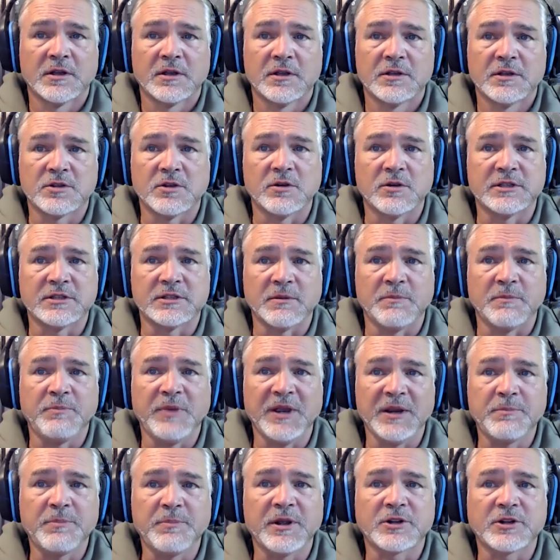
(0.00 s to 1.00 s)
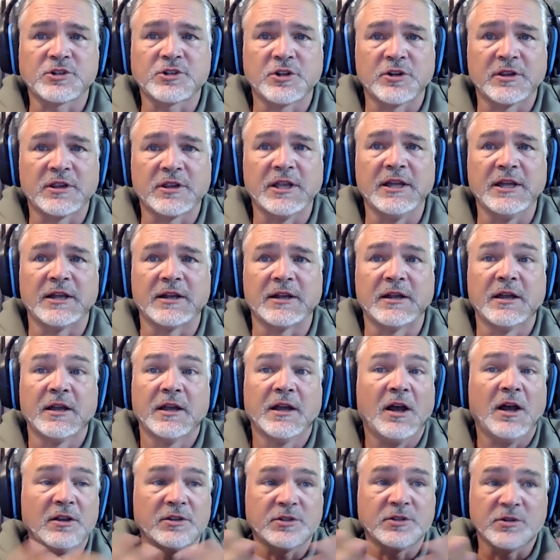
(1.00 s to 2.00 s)
So it's a big picture thing.
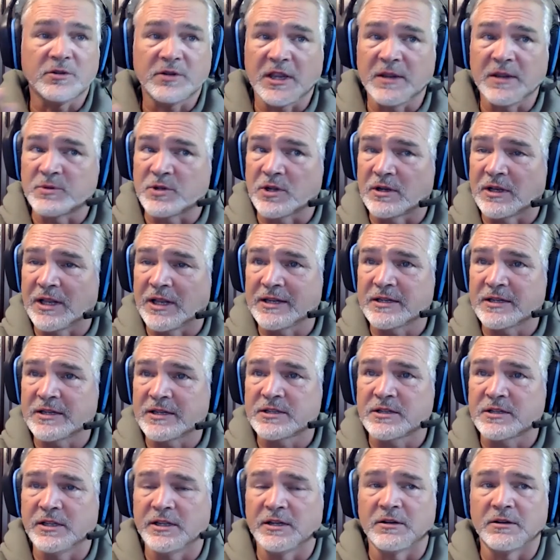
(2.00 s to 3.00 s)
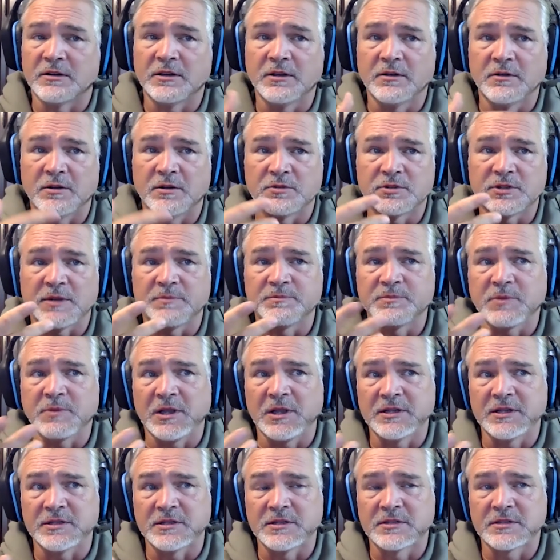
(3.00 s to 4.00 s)
Also keeps our lakes cleaner. You know, some
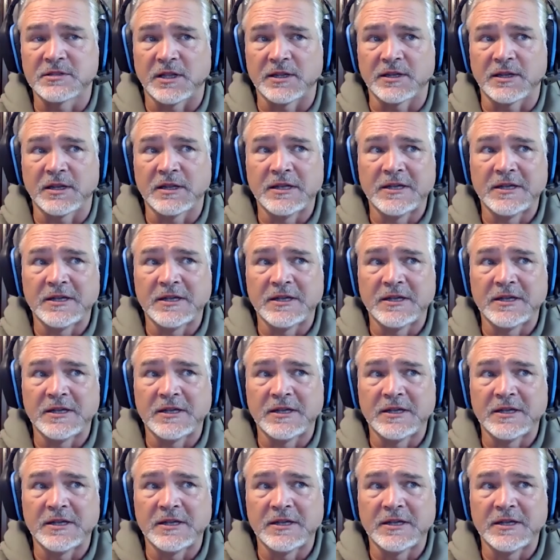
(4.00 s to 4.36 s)
places like